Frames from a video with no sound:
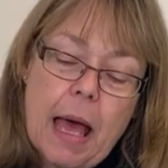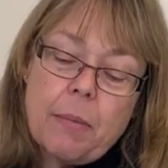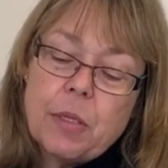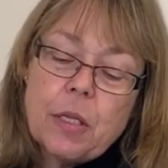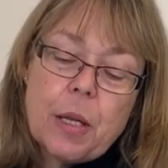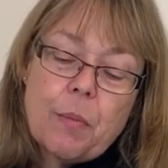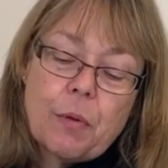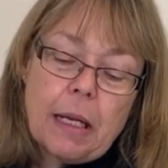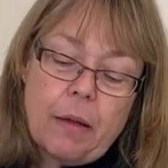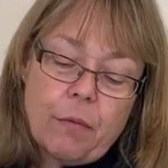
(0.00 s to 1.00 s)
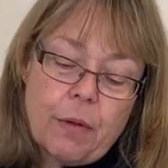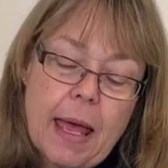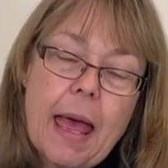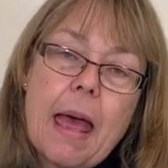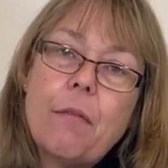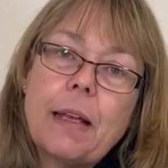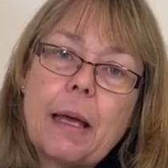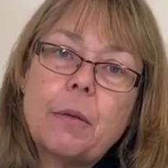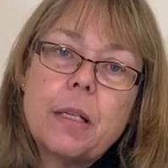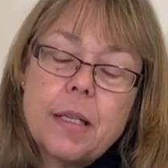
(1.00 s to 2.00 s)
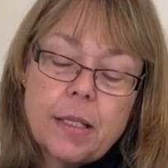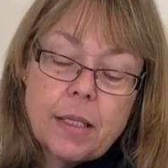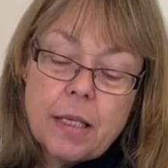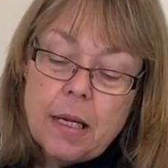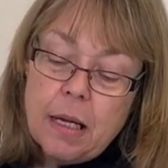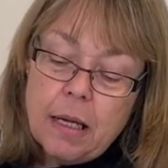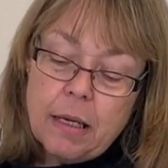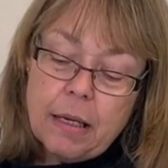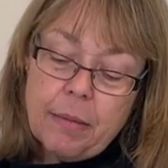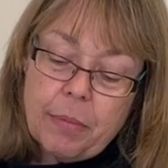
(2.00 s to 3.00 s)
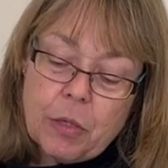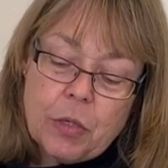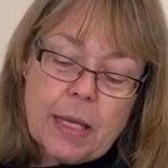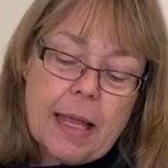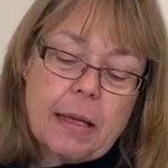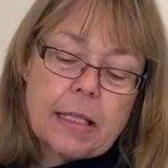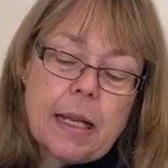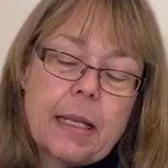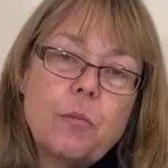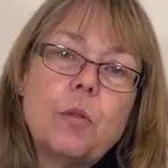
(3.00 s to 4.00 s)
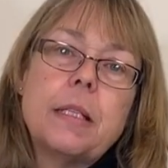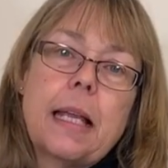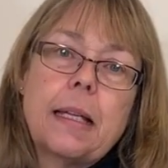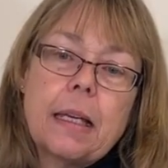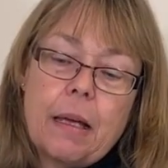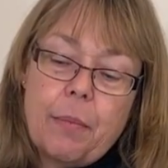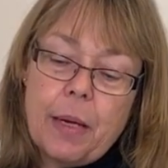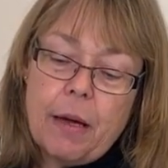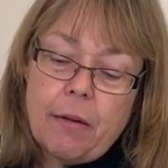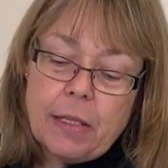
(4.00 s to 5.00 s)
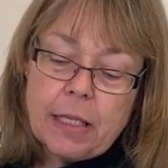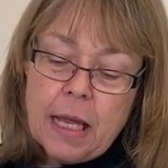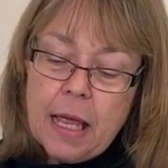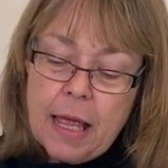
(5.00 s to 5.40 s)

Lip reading: absolutely brilliant for hair flowers because you get that slightly more delicate appearance.